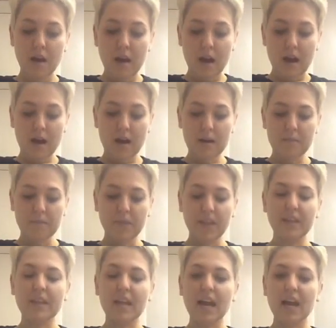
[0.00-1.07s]

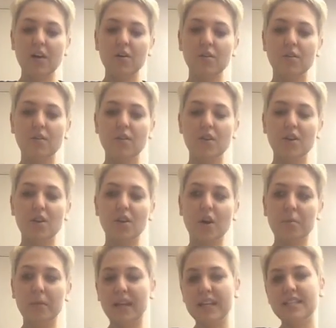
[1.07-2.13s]
And now, you know,
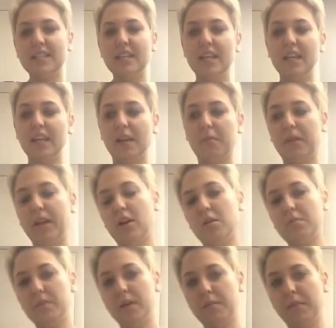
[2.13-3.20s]
I'm like sitting and
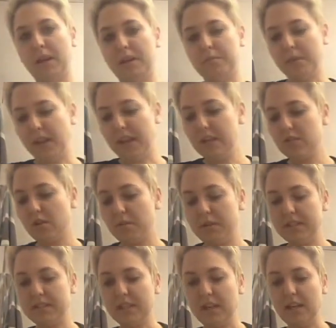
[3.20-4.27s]
I'm like my legs are on my
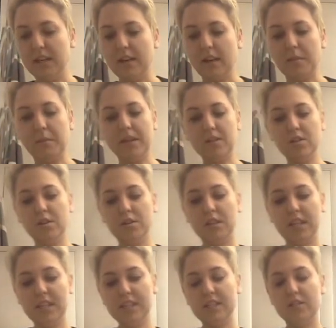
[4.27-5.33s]
side and I'm like turned
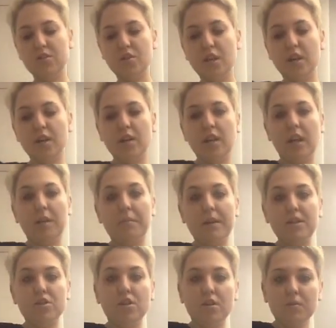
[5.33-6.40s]
like this in the chair and like my
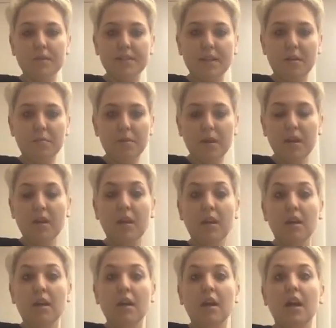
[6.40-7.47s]
shirt was up.
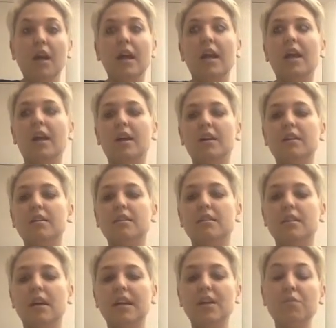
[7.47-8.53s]
And
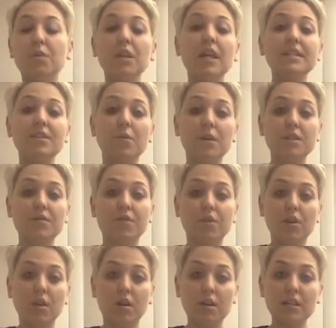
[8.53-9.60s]
I didn't realize it was for a
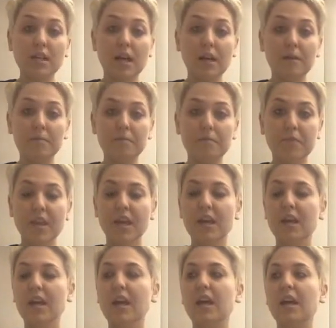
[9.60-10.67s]
long time.
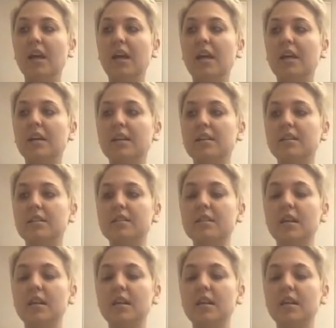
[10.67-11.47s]
And